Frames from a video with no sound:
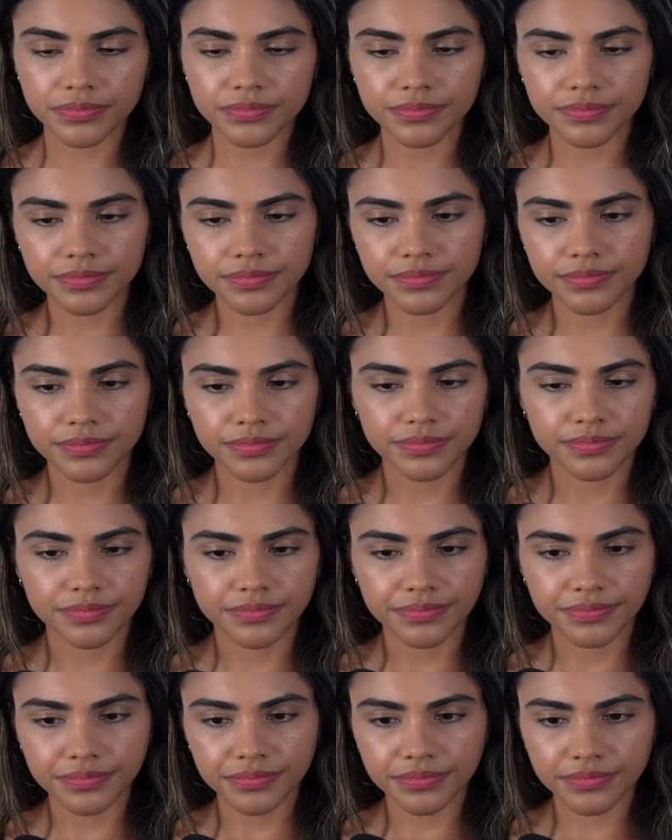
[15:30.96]

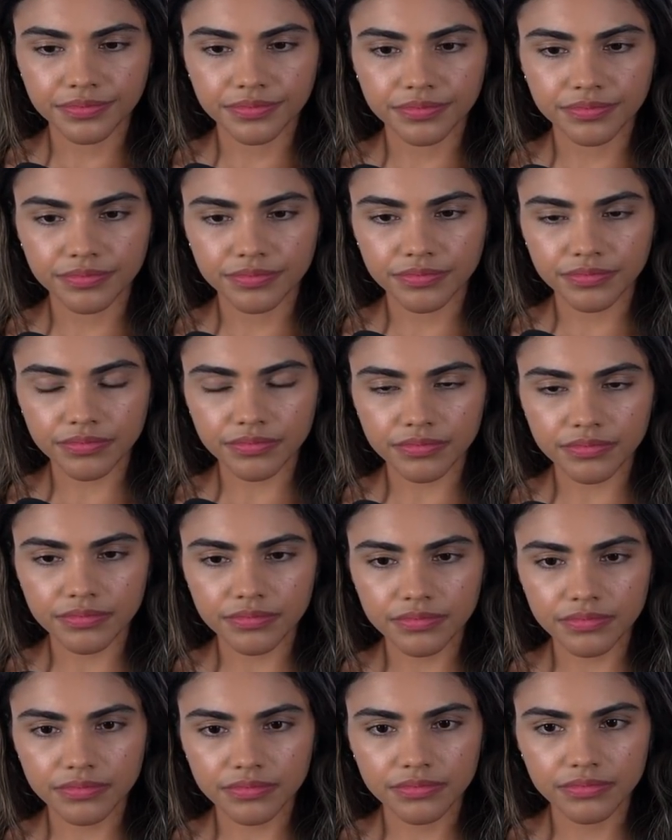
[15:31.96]

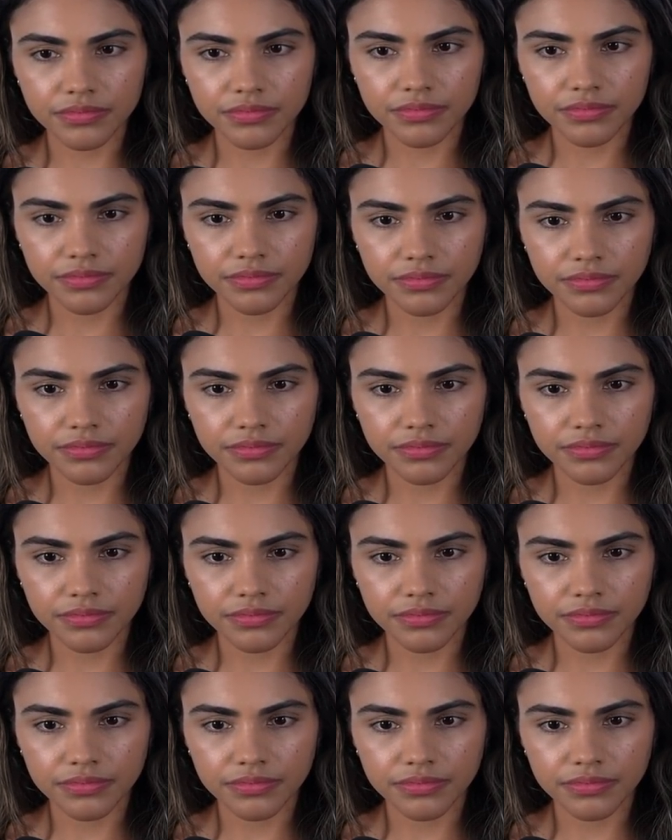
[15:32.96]
The person shown says nothing.